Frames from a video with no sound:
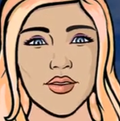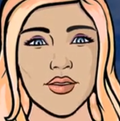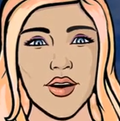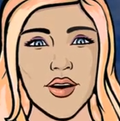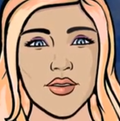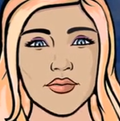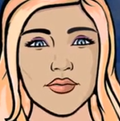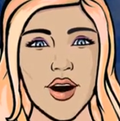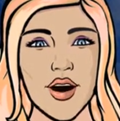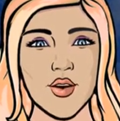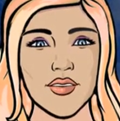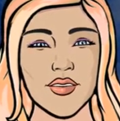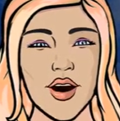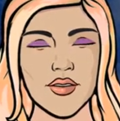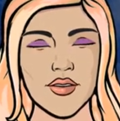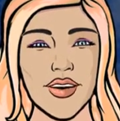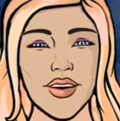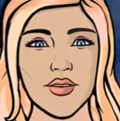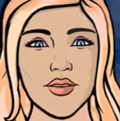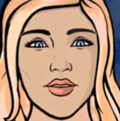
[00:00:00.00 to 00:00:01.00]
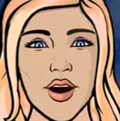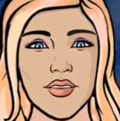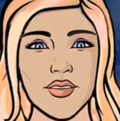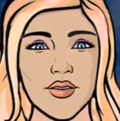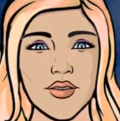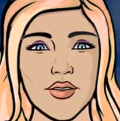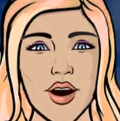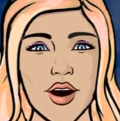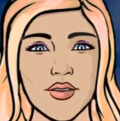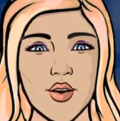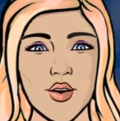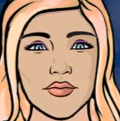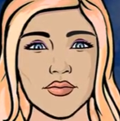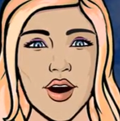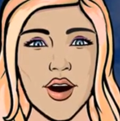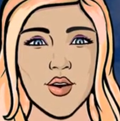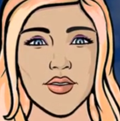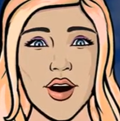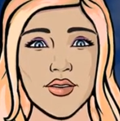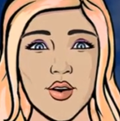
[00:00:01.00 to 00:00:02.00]
Jane Marcet lived for the latter
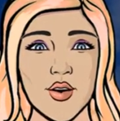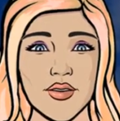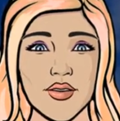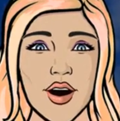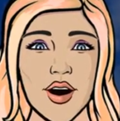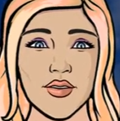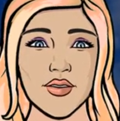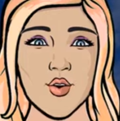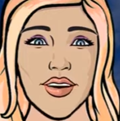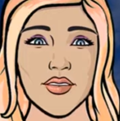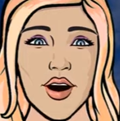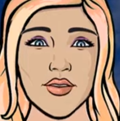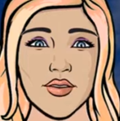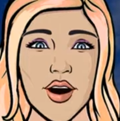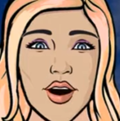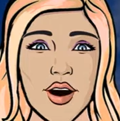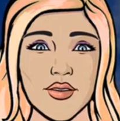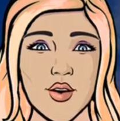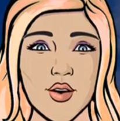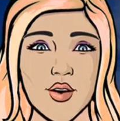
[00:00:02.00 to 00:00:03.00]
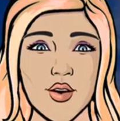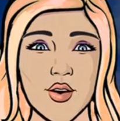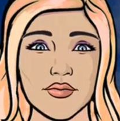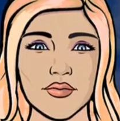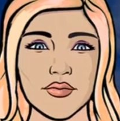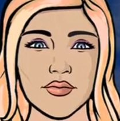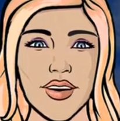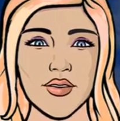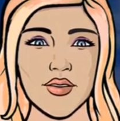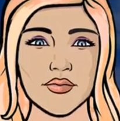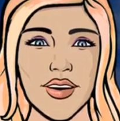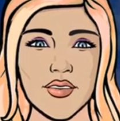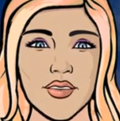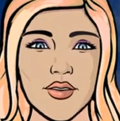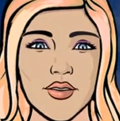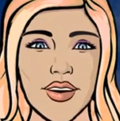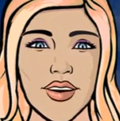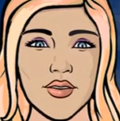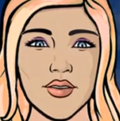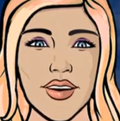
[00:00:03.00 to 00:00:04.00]
part of her life with a daughter, in
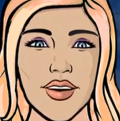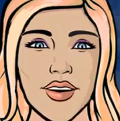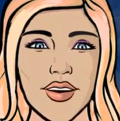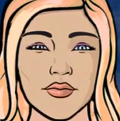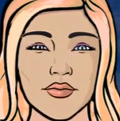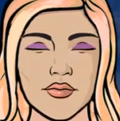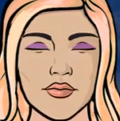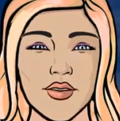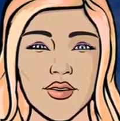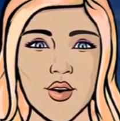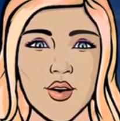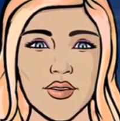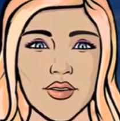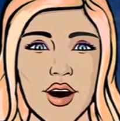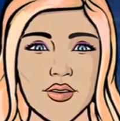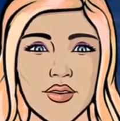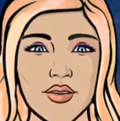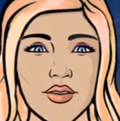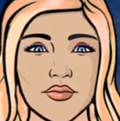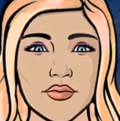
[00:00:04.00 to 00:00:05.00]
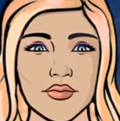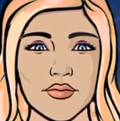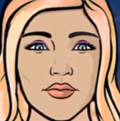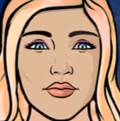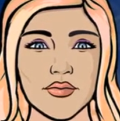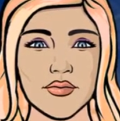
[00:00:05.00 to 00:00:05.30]
Piccadilly, London.